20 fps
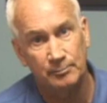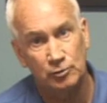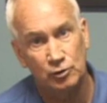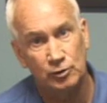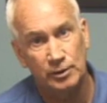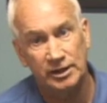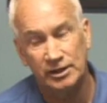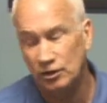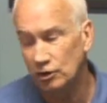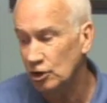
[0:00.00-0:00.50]
up
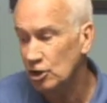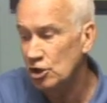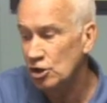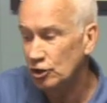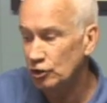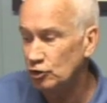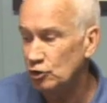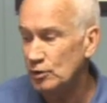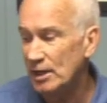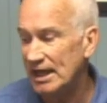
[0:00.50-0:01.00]
quicker,
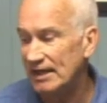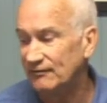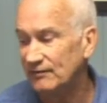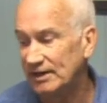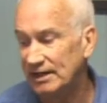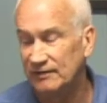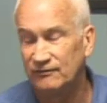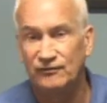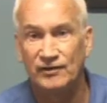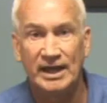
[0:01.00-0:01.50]
you have
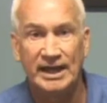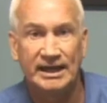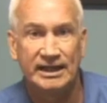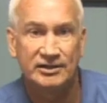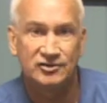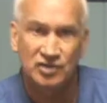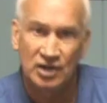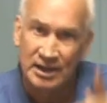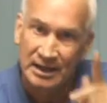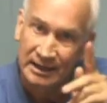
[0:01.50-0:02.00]
an
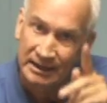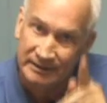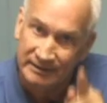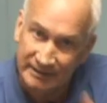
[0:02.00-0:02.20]
advantage.